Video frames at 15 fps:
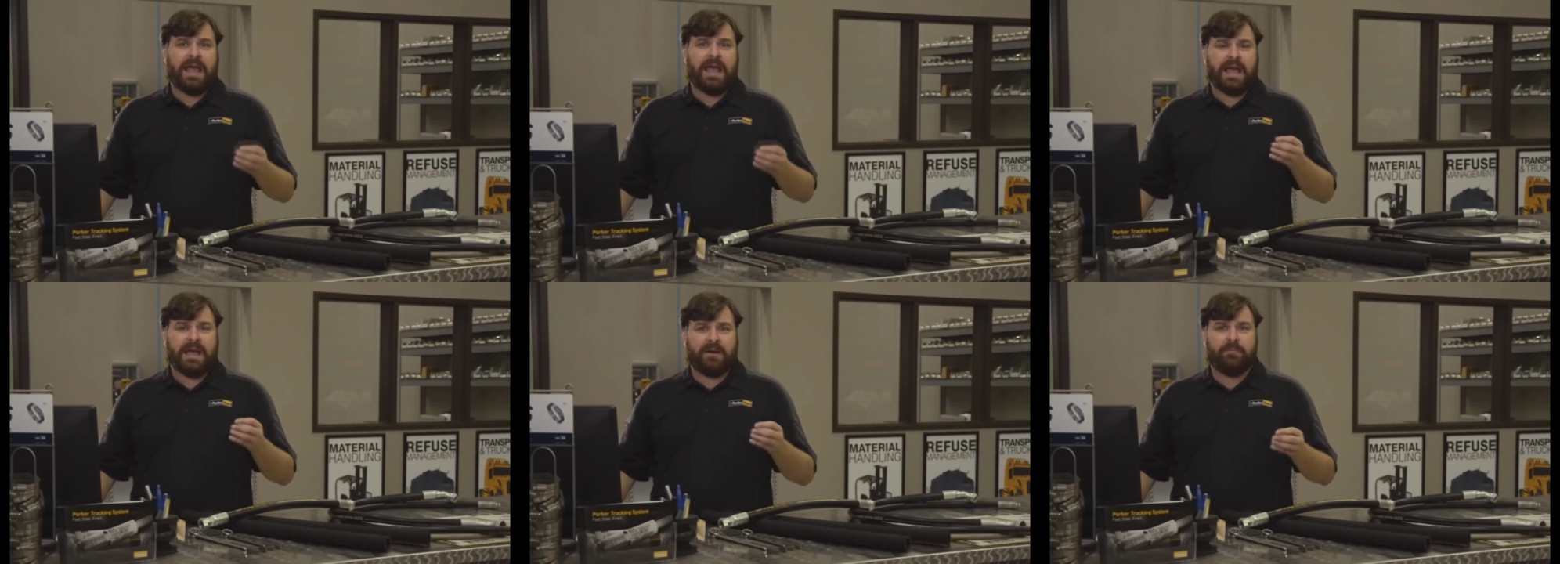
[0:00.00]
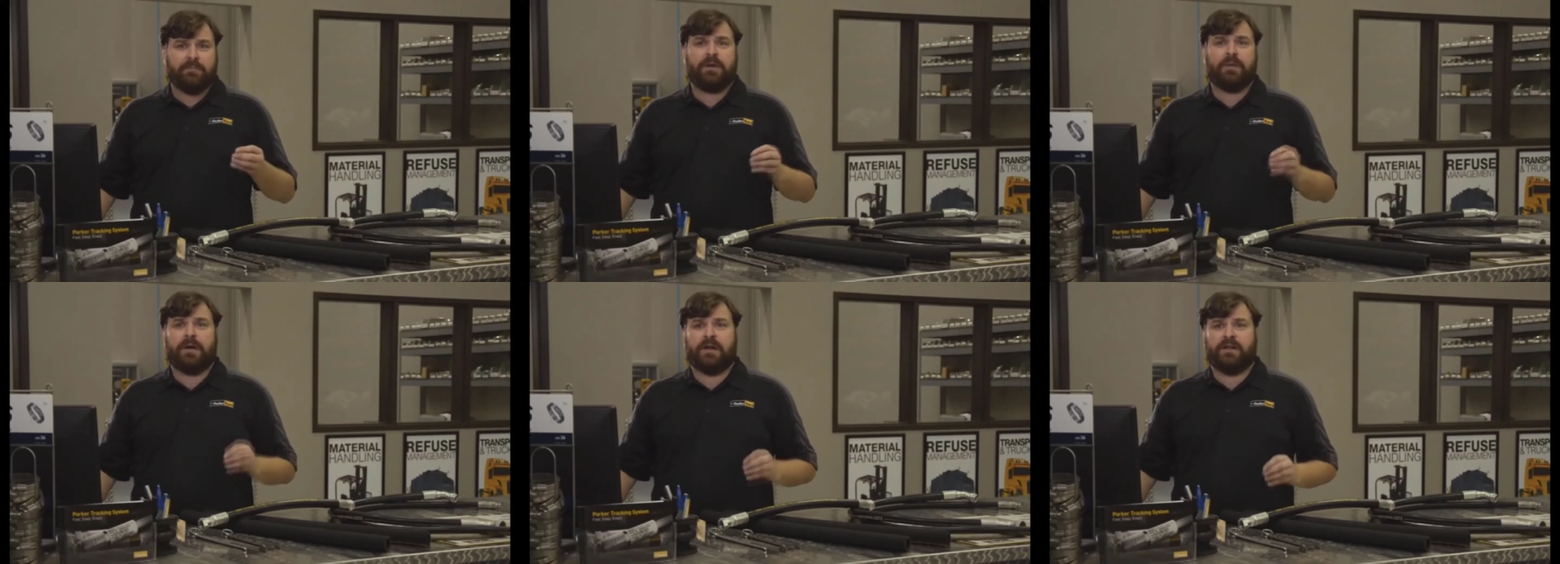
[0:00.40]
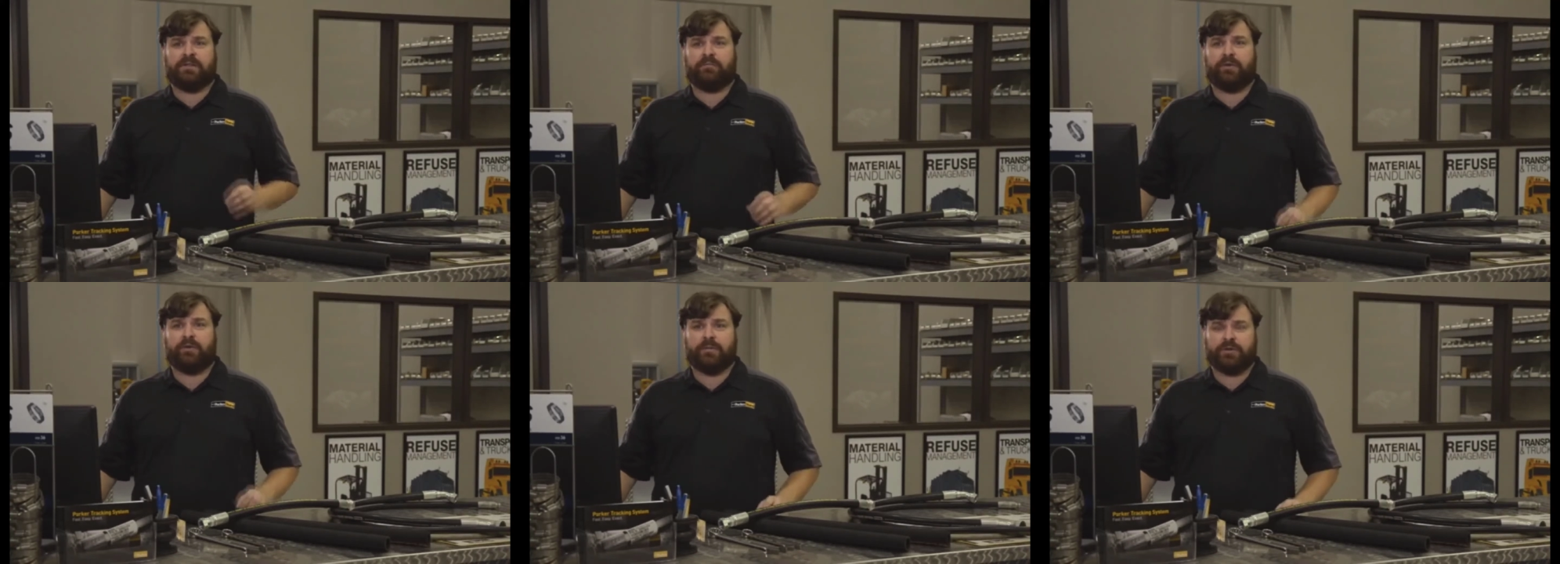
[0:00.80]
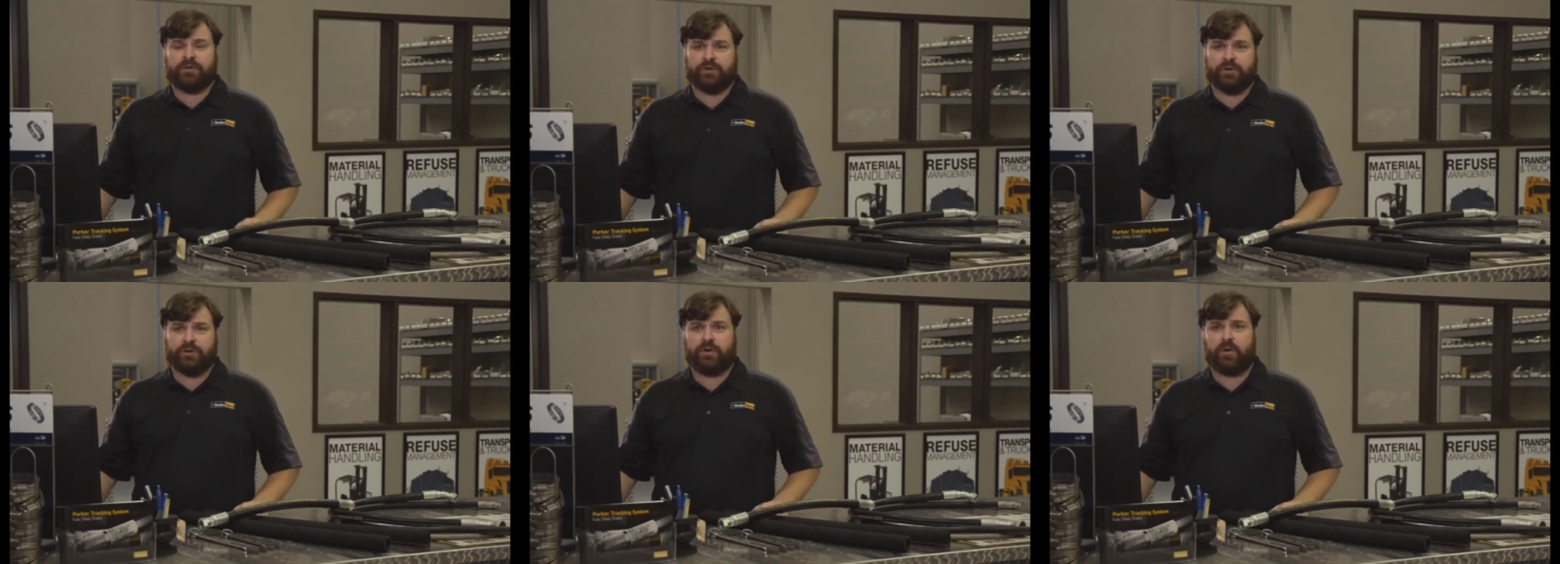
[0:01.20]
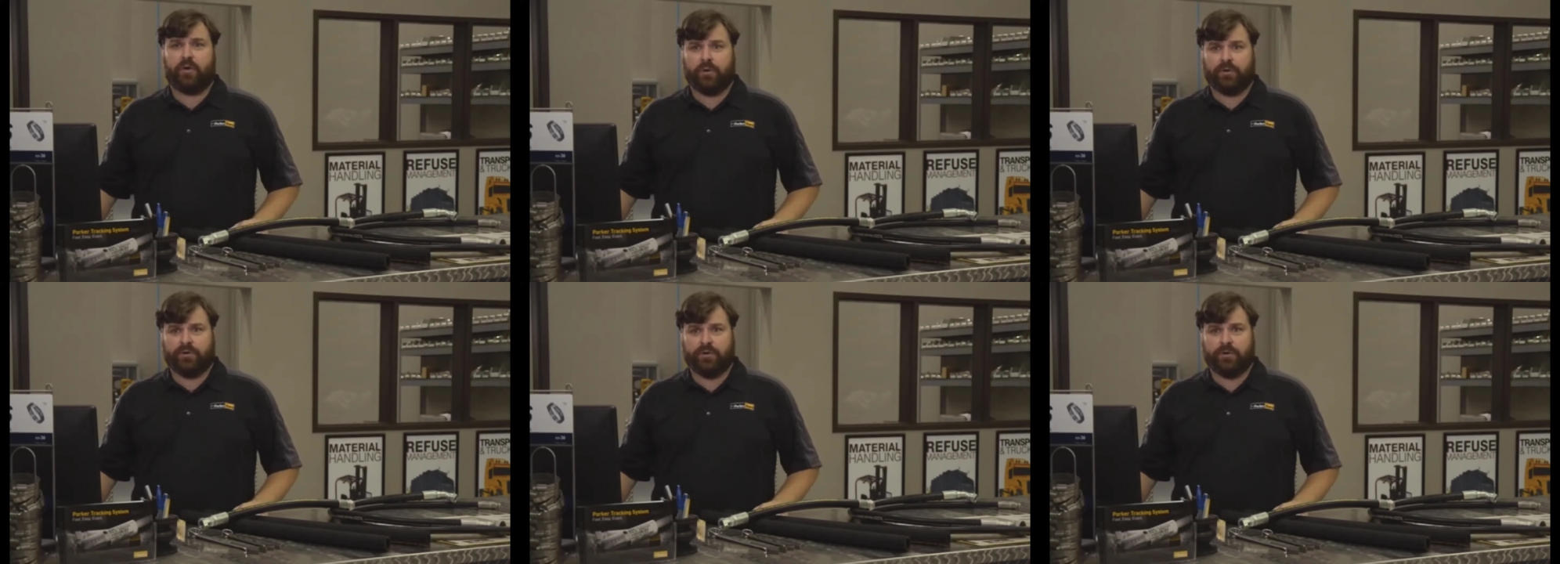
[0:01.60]
and minimize premature
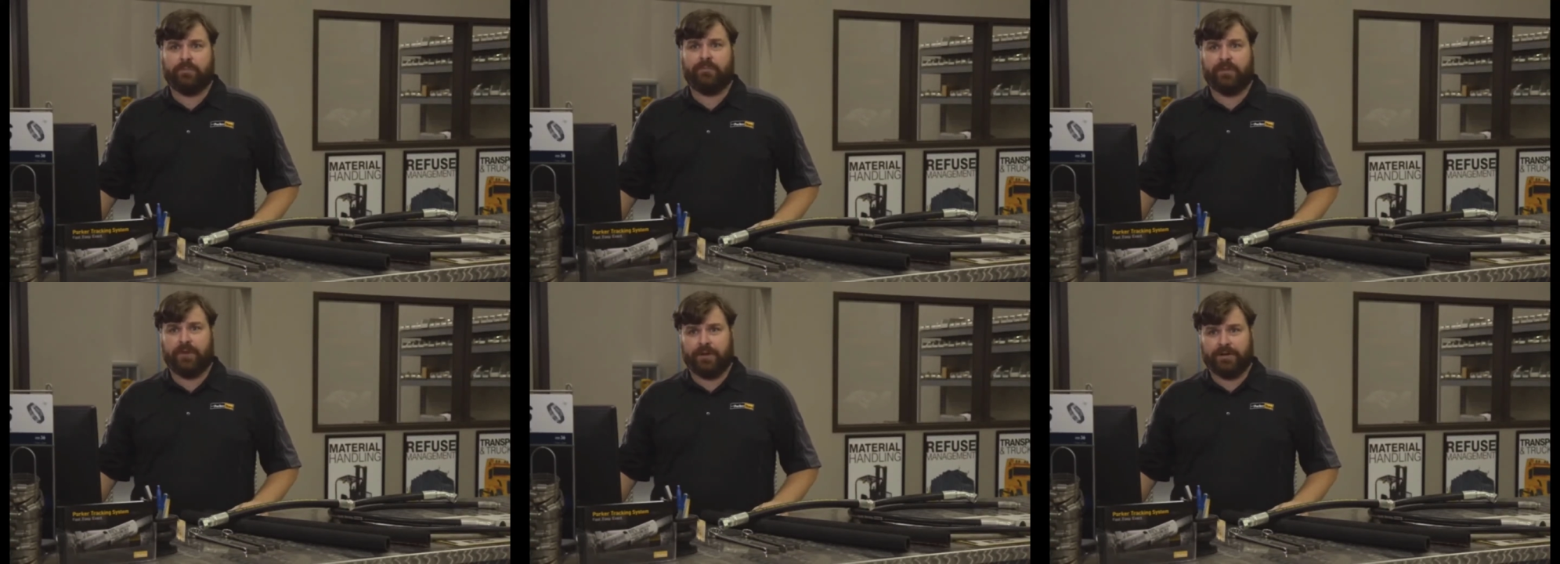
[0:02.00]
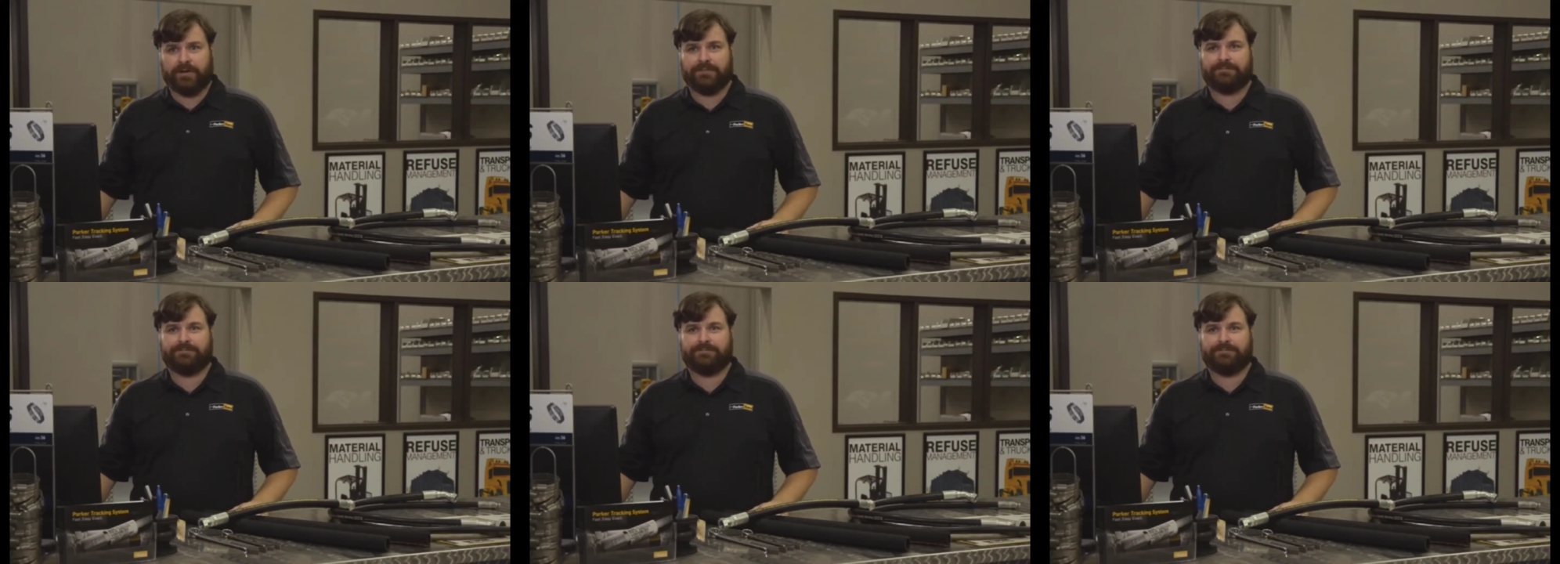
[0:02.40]
core tube failure.